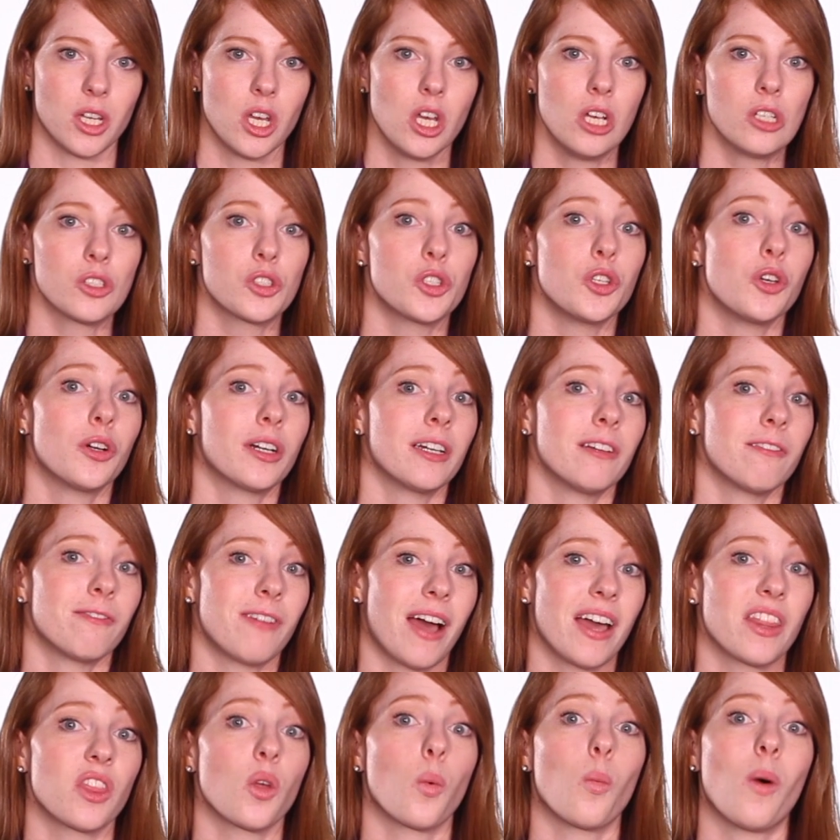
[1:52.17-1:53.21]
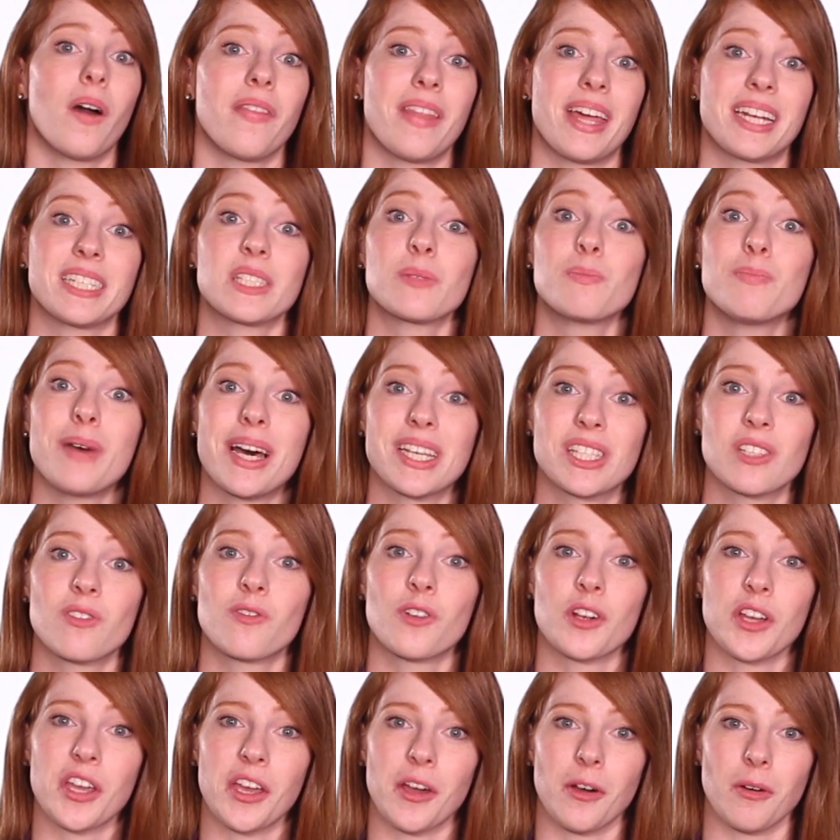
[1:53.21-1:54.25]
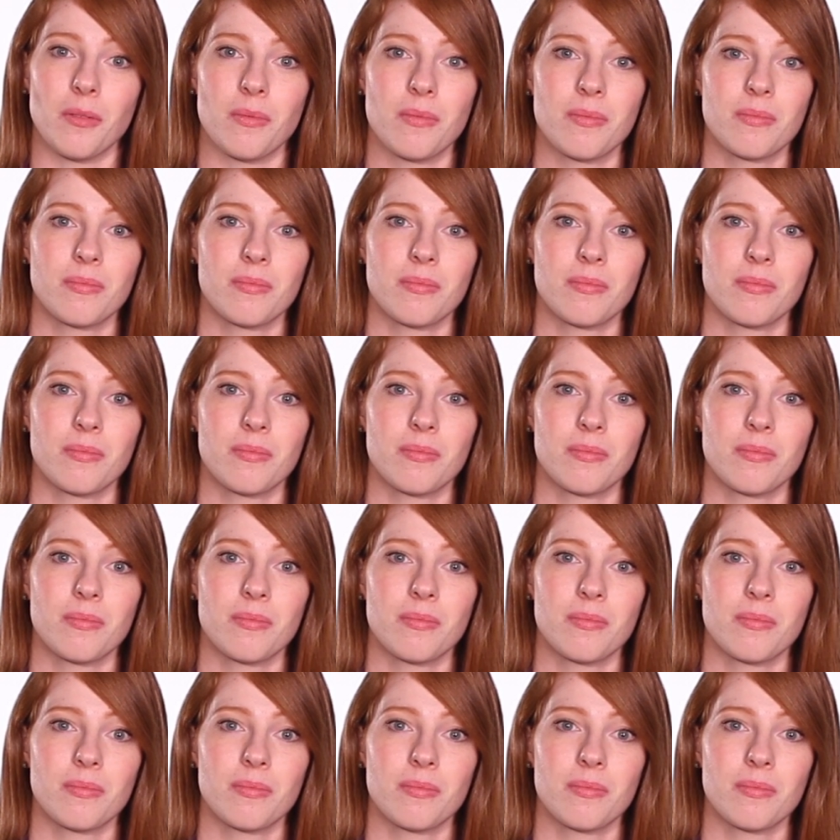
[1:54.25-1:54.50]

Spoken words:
so you can find the one that is best for you.